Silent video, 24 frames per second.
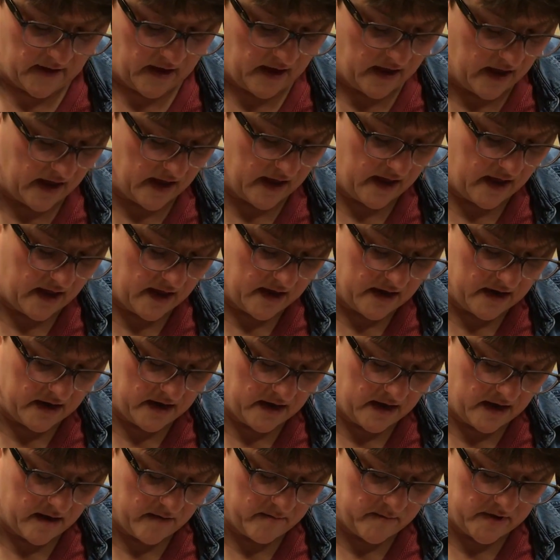And
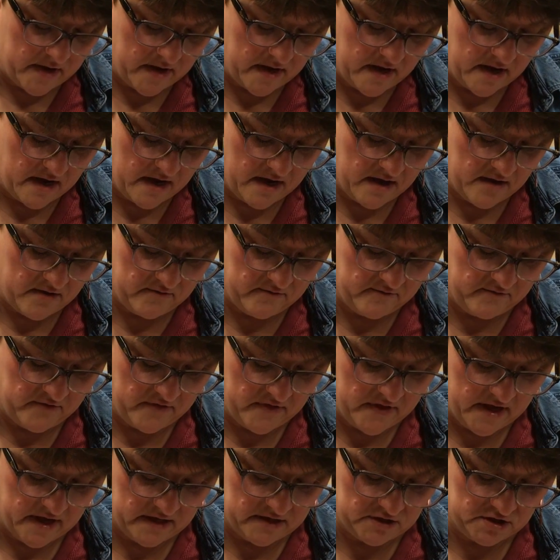coming down for
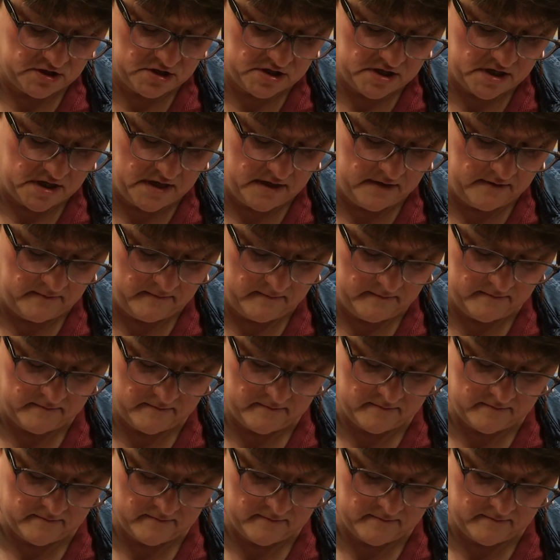that chin.